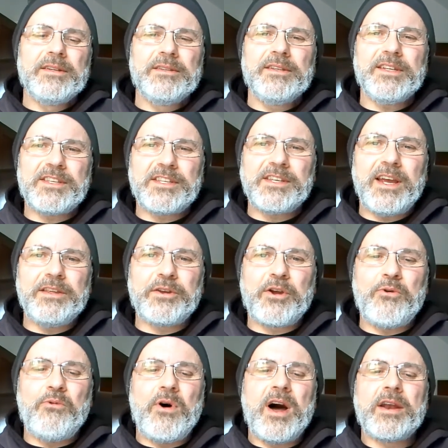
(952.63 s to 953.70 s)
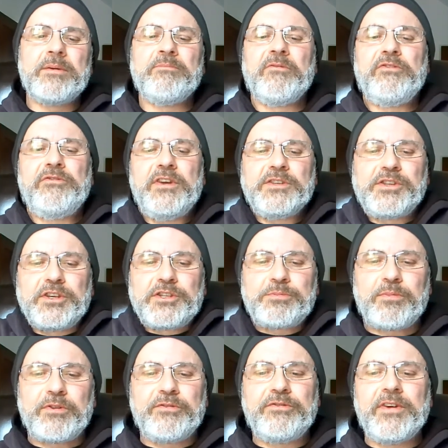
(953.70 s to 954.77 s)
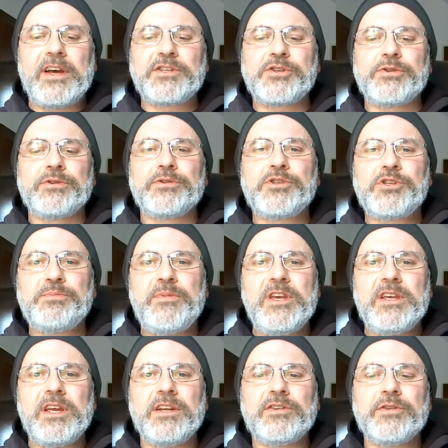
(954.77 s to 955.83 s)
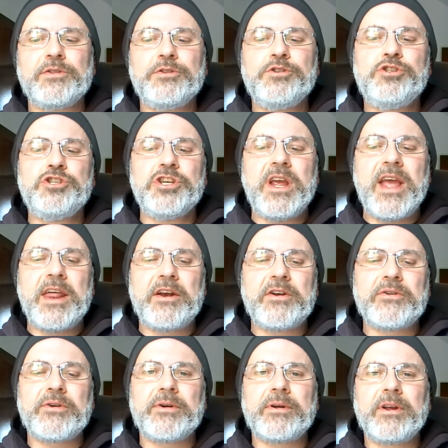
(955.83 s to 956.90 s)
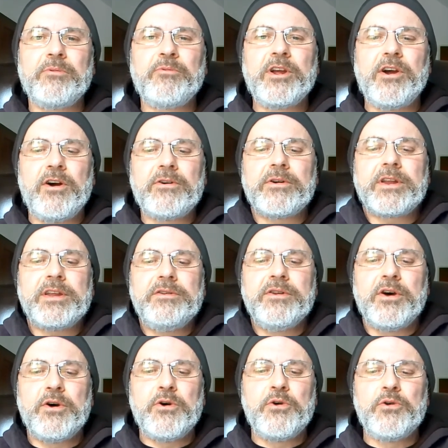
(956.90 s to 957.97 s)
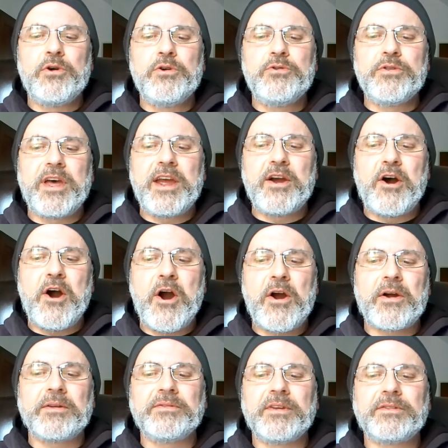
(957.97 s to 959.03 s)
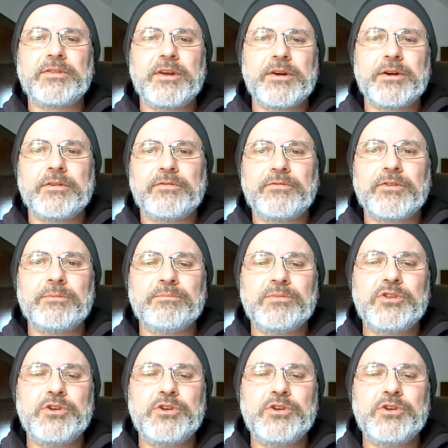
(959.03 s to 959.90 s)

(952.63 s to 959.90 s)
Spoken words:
Let's say the quantum physics professor is speaking to the janitor, and we already know who they are and that they're from